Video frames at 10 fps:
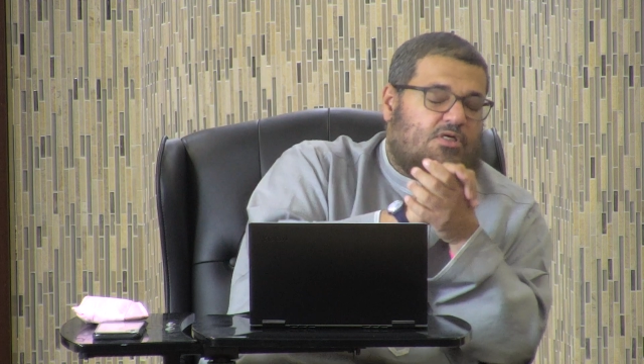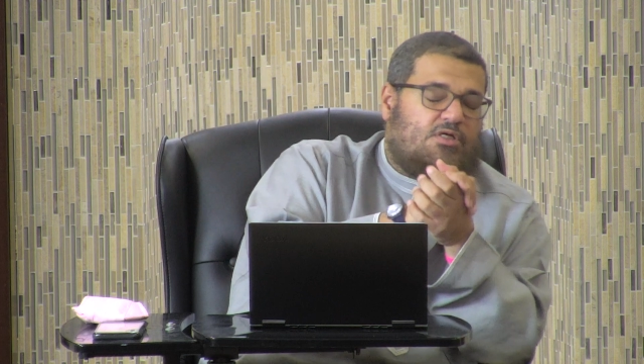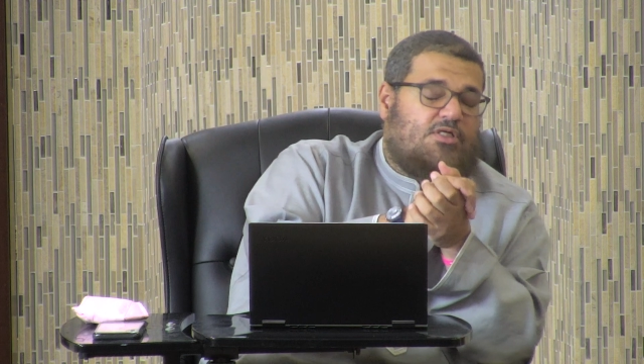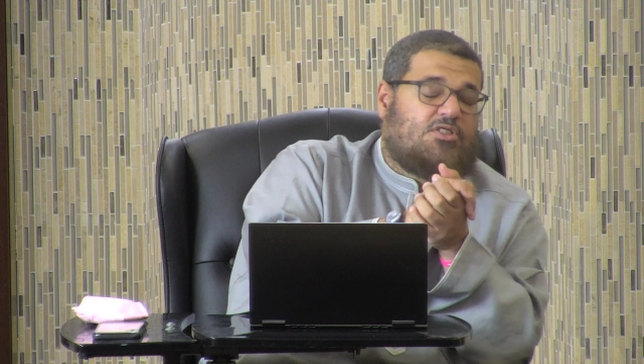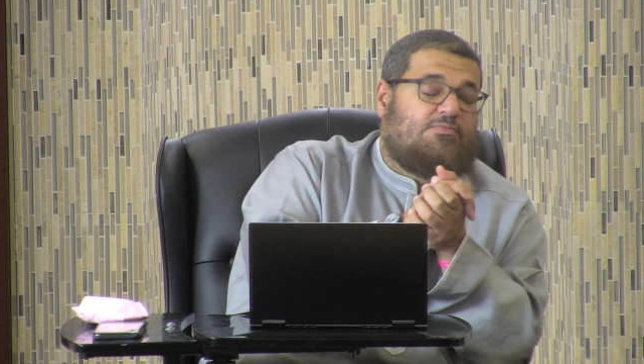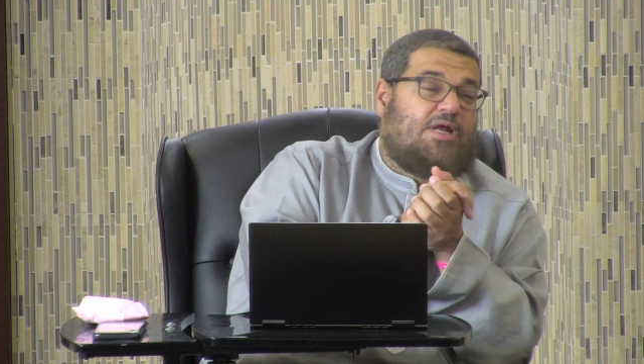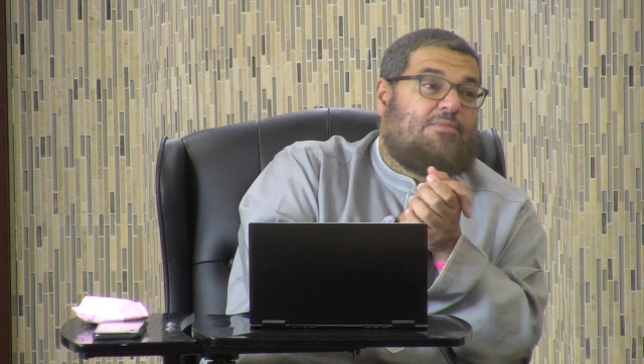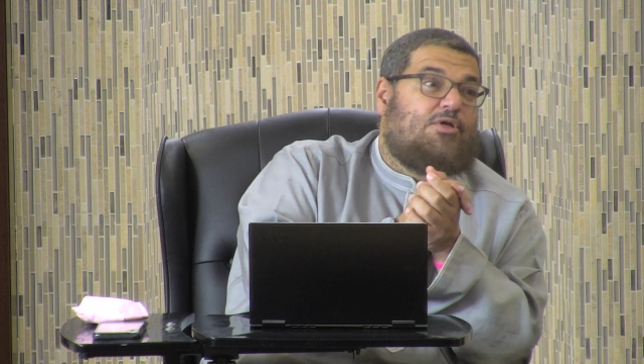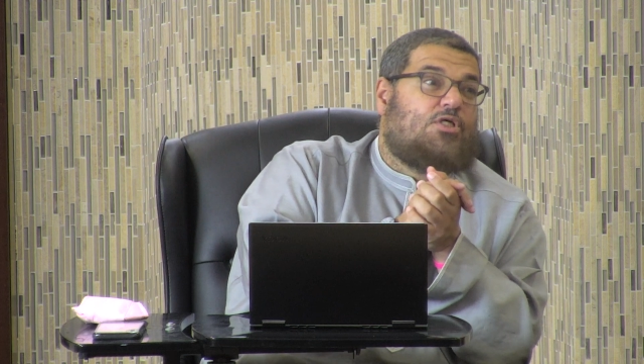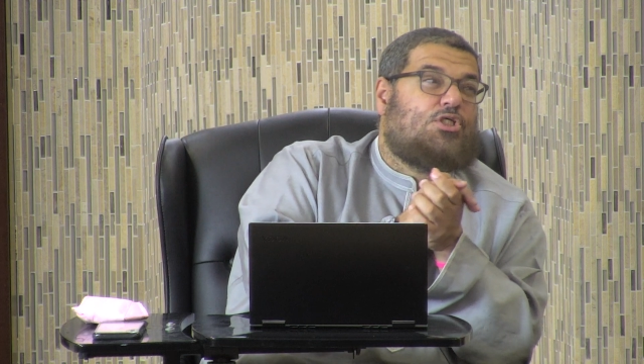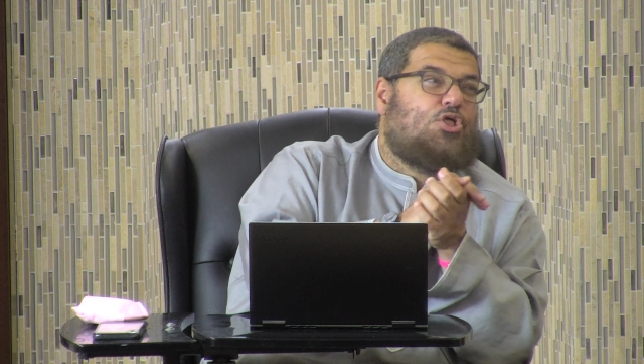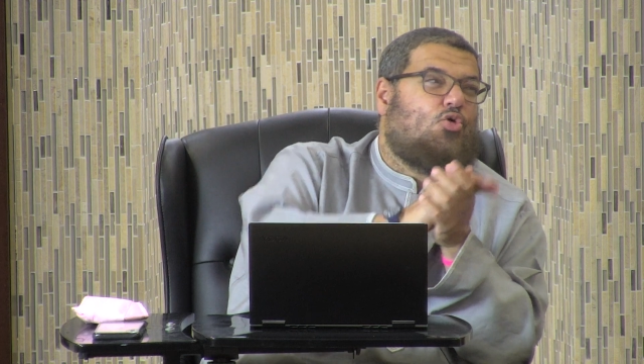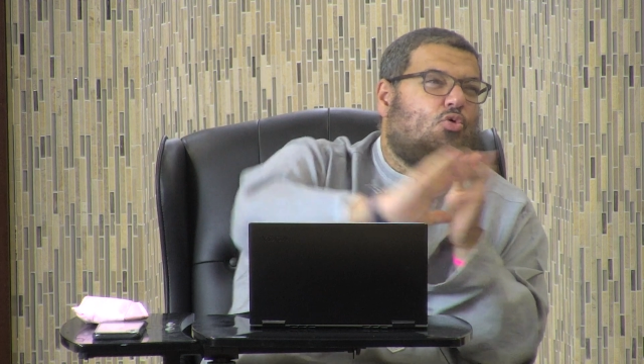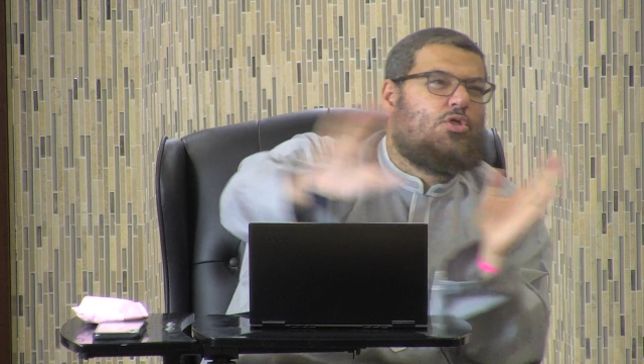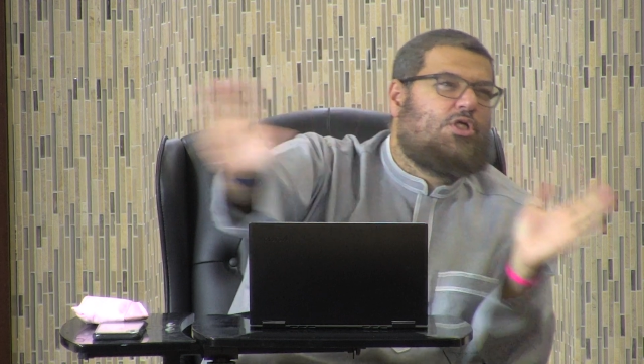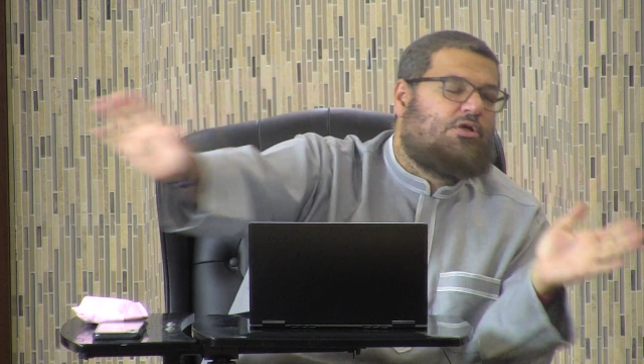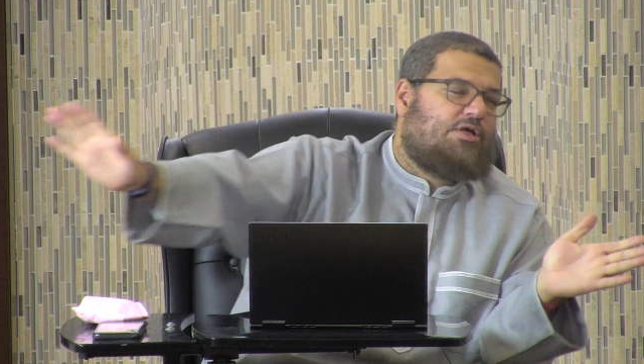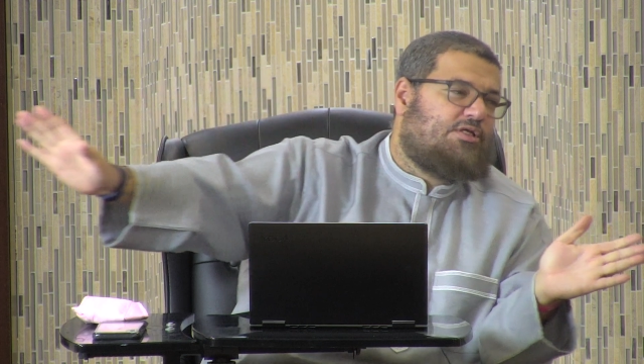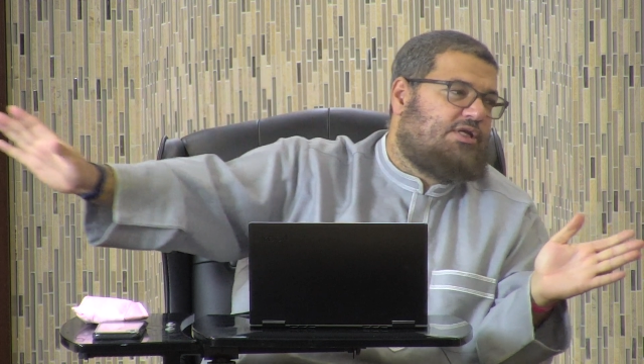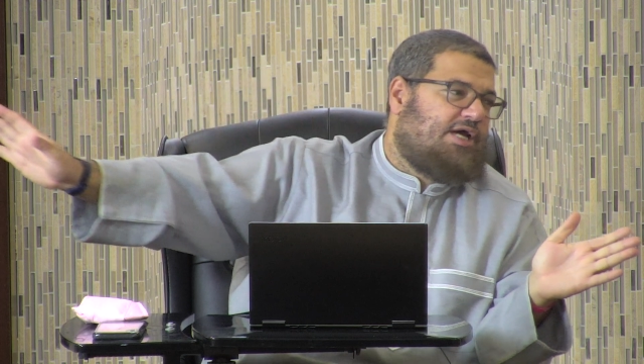it doesn't matter because he only
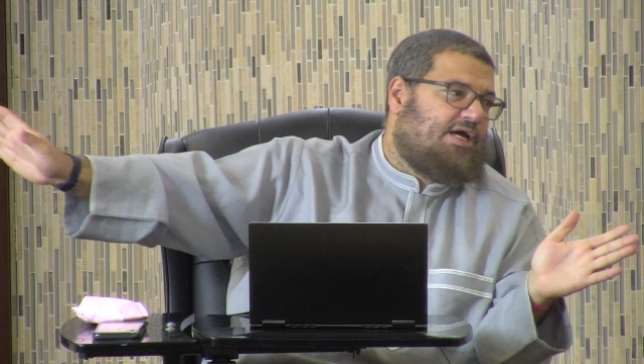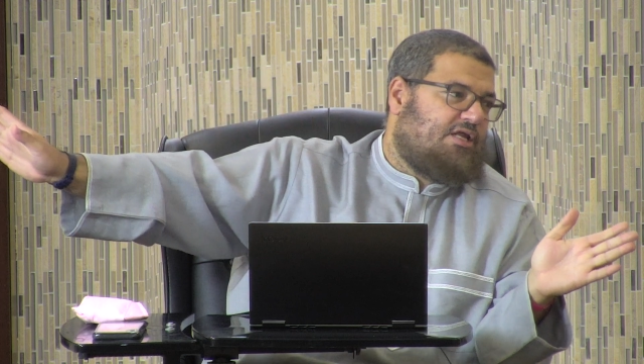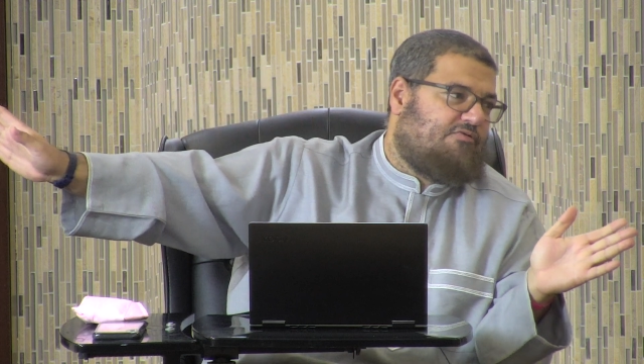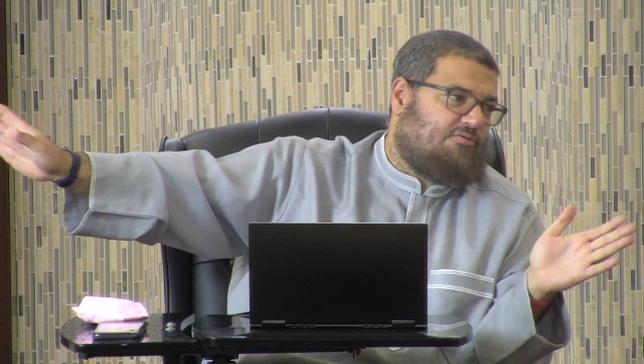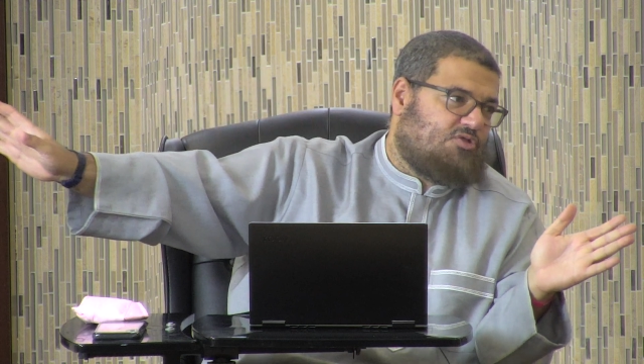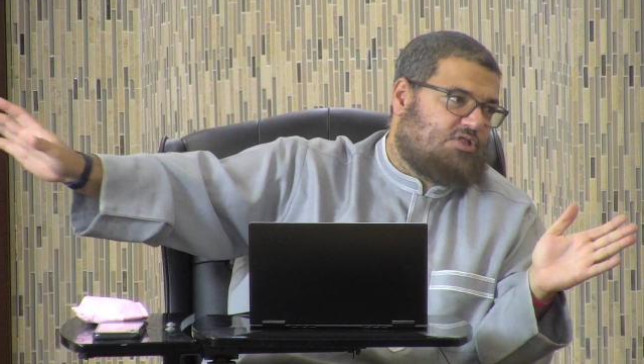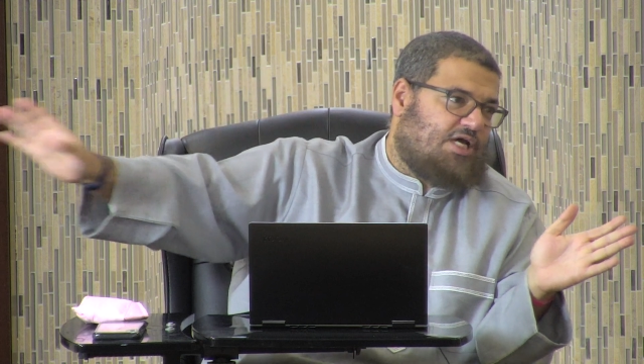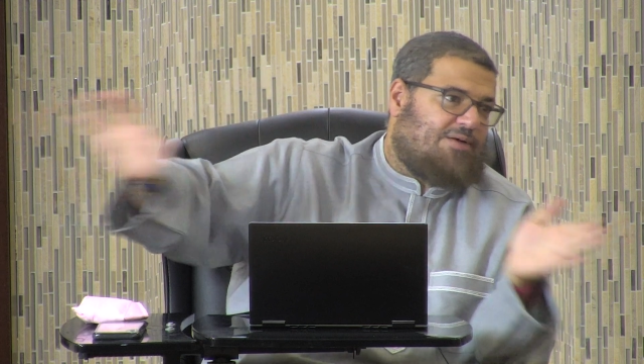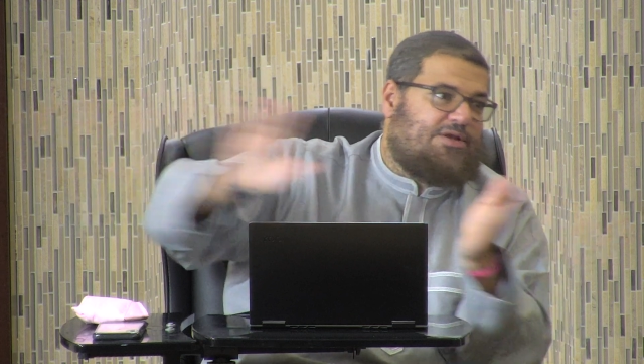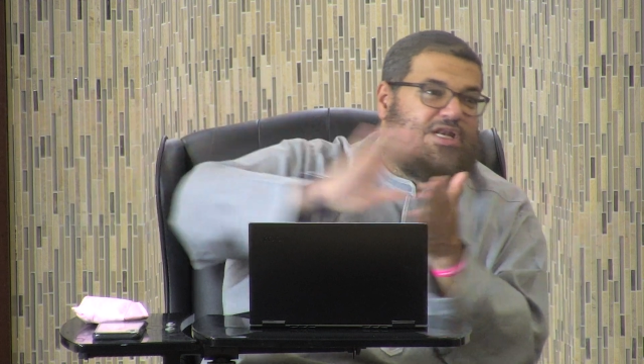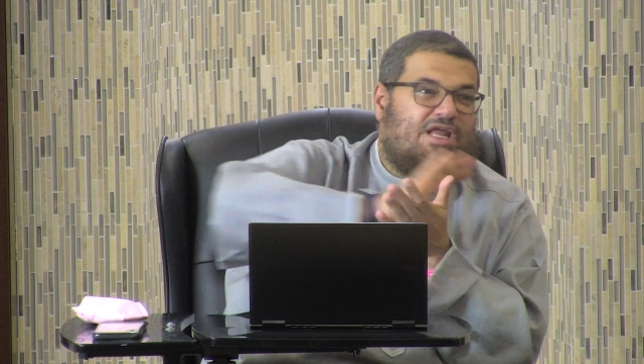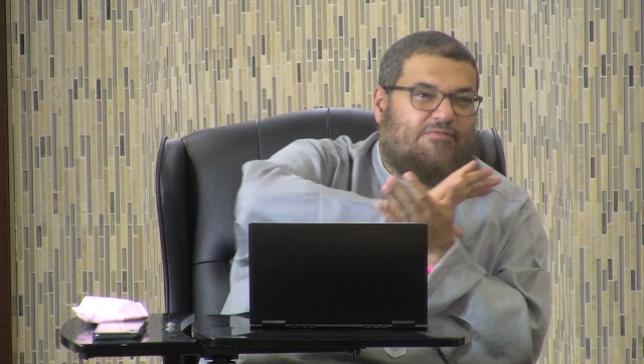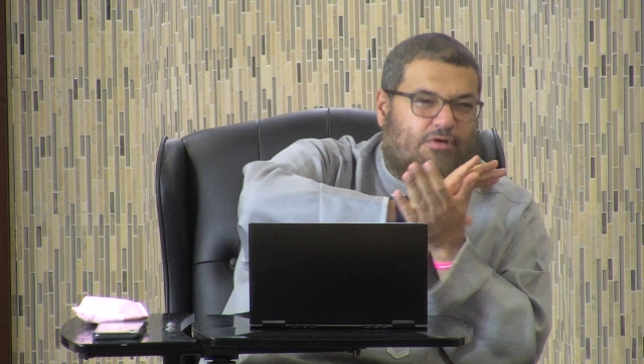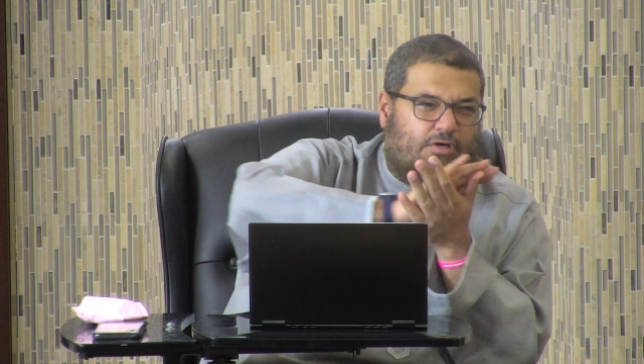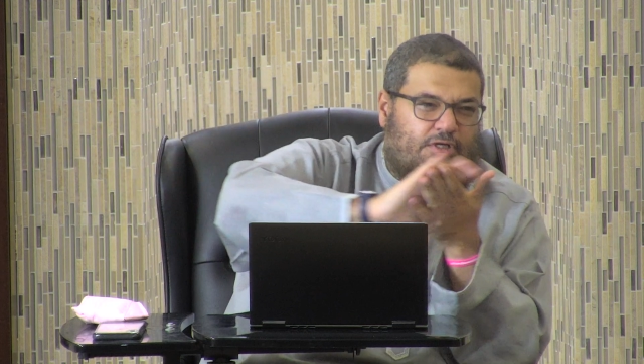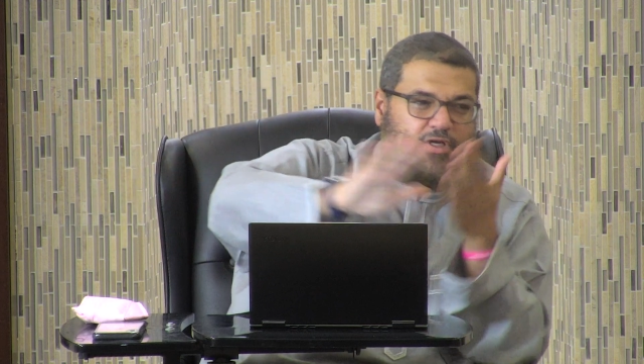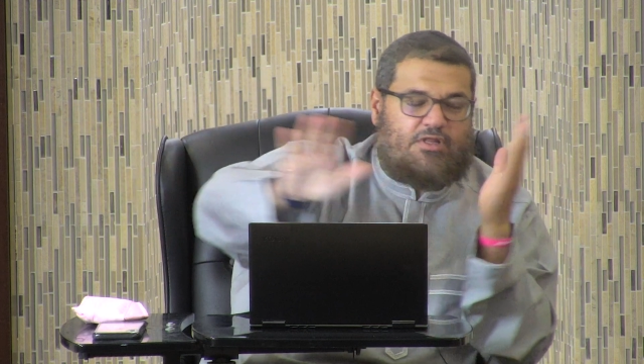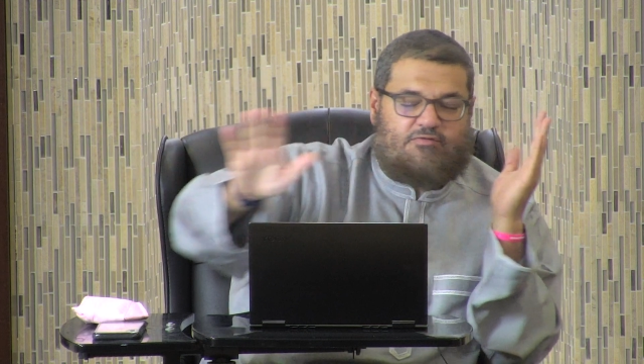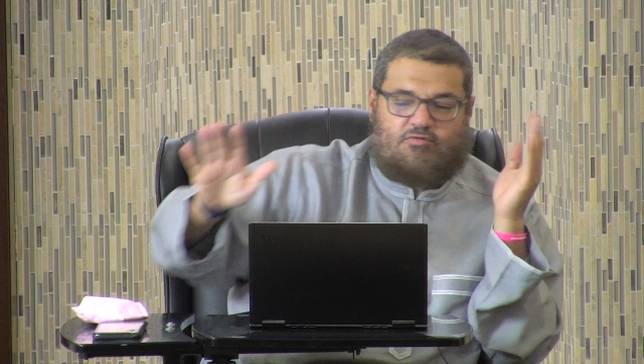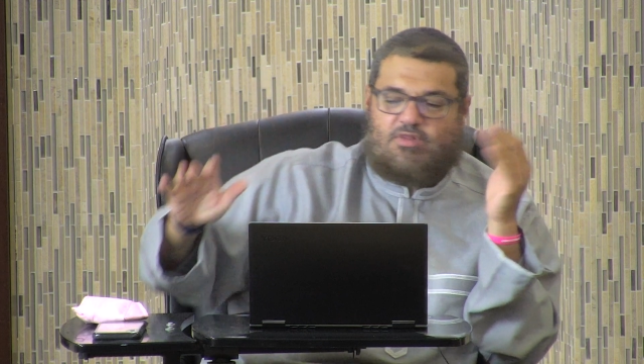narrated a hadith from the Sahaba, never narrated
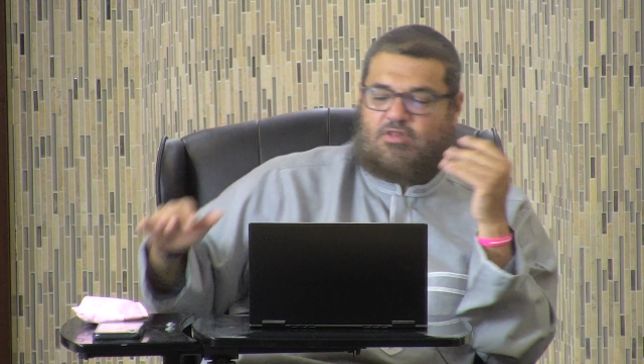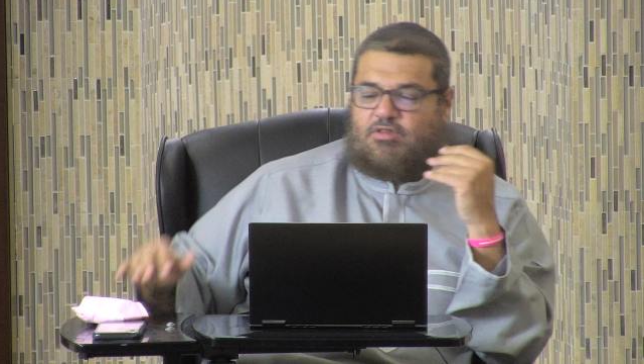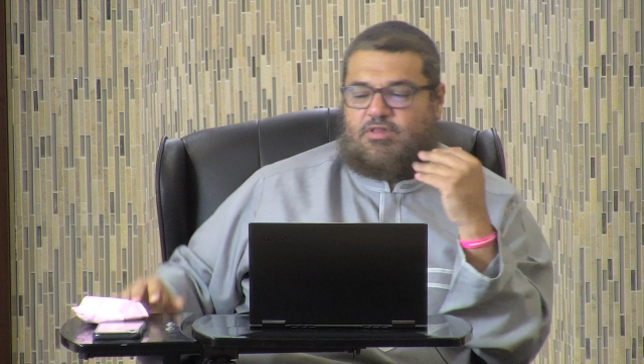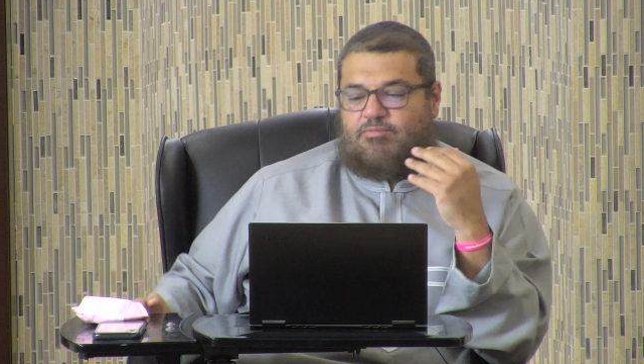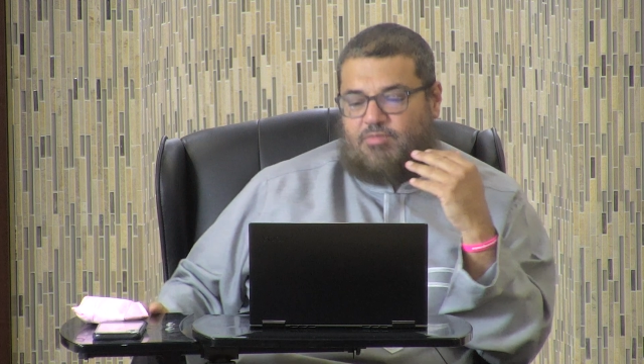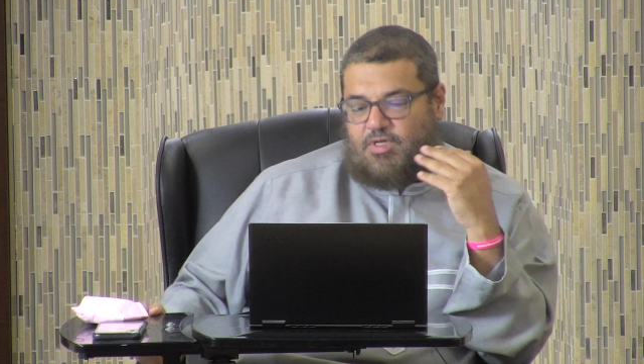anything from other than them.